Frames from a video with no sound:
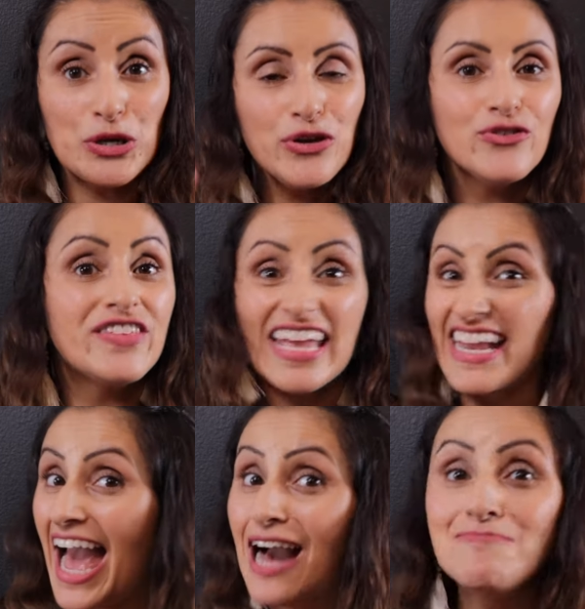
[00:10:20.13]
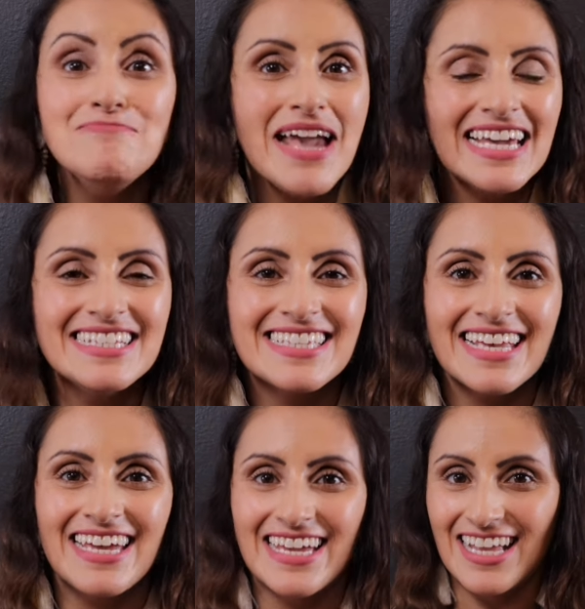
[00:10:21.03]
You did
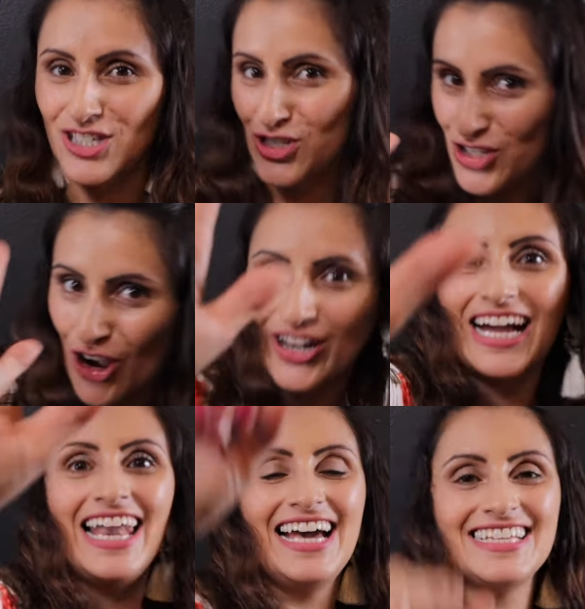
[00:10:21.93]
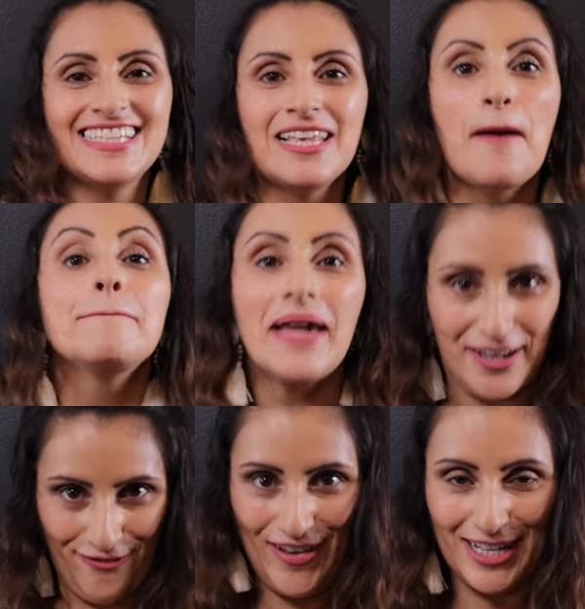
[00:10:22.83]
amazing! ¡Chócalas!
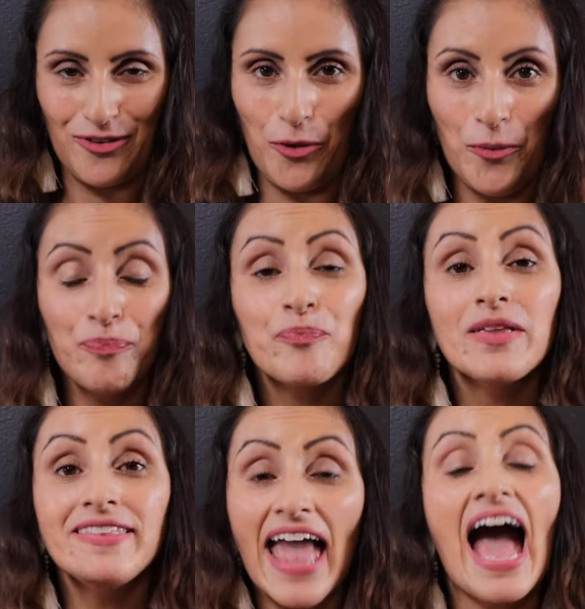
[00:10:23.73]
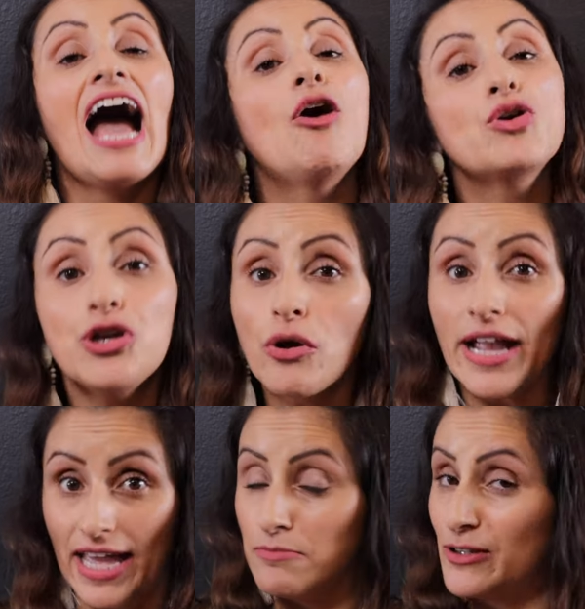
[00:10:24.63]
¡Perfecto! Now you're
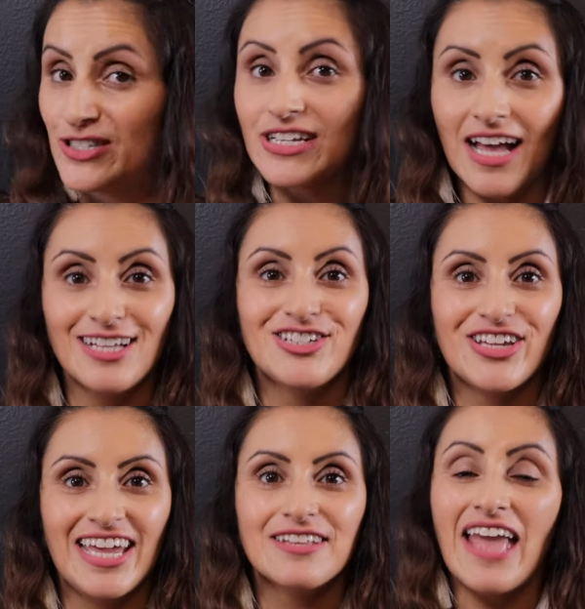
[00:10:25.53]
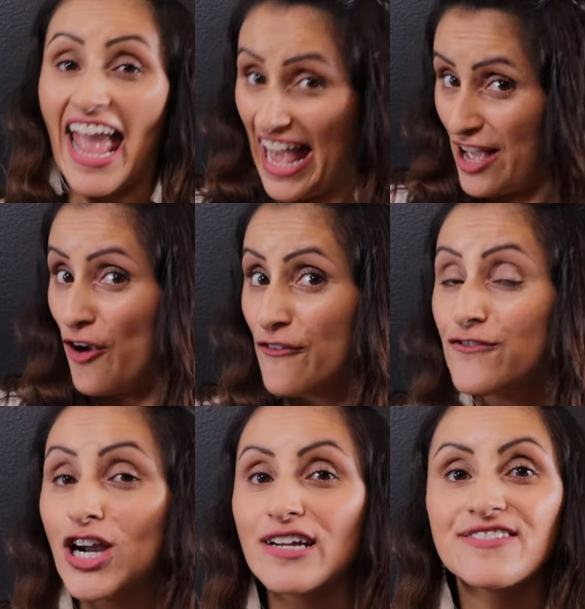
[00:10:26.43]
able to conjugate AR
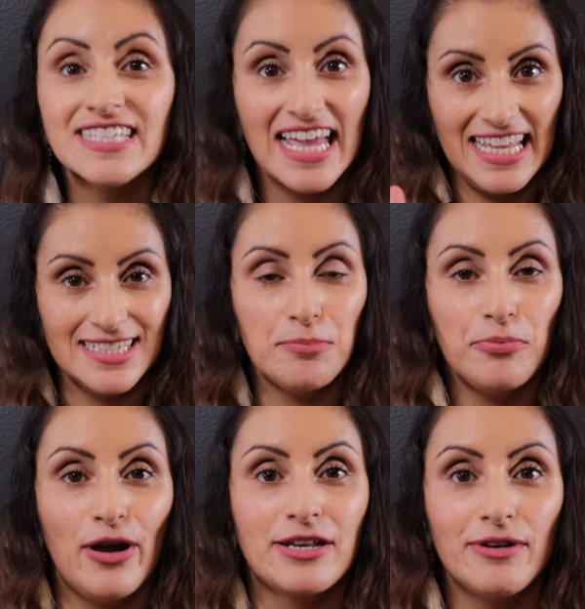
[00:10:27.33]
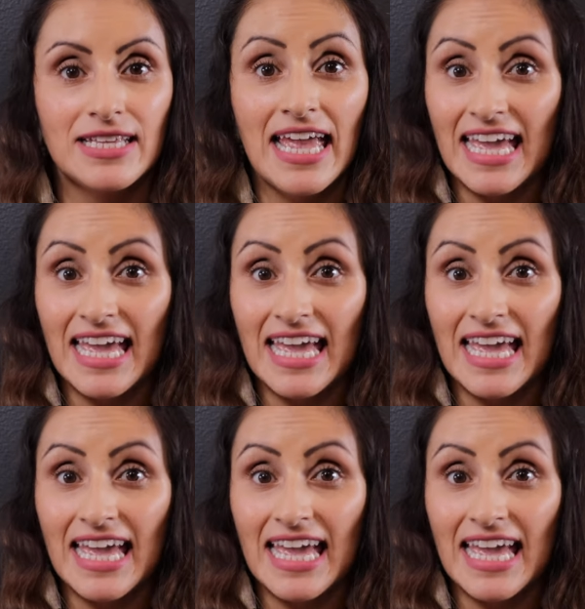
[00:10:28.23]
verbs in the preterite.